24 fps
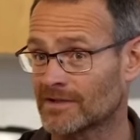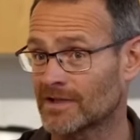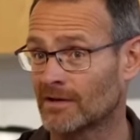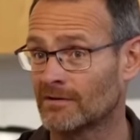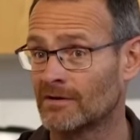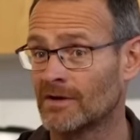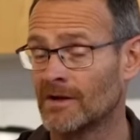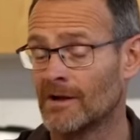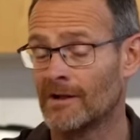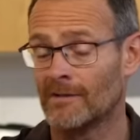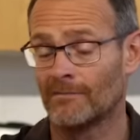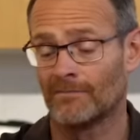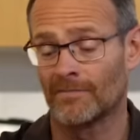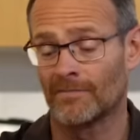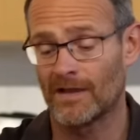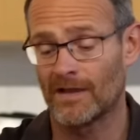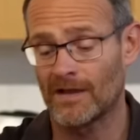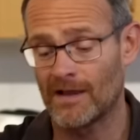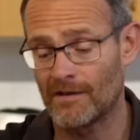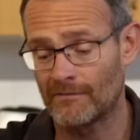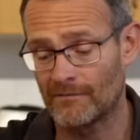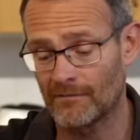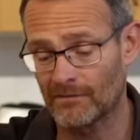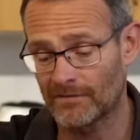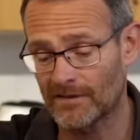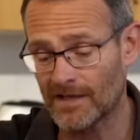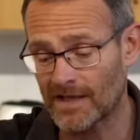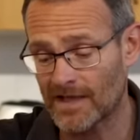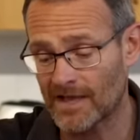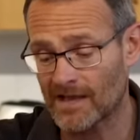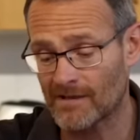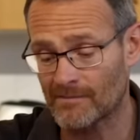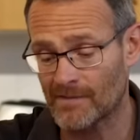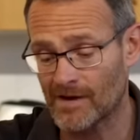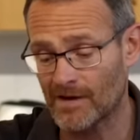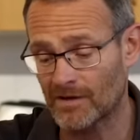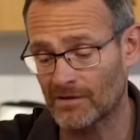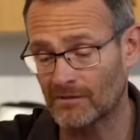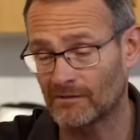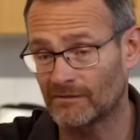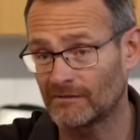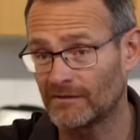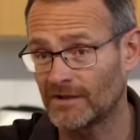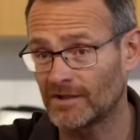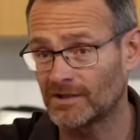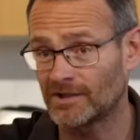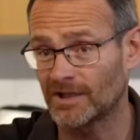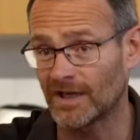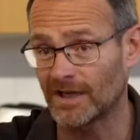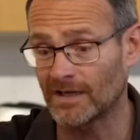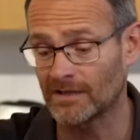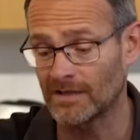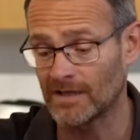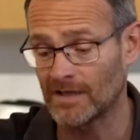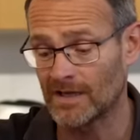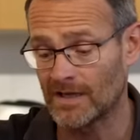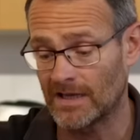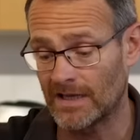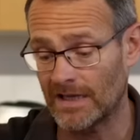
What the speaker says: So if you're thinking about your fishing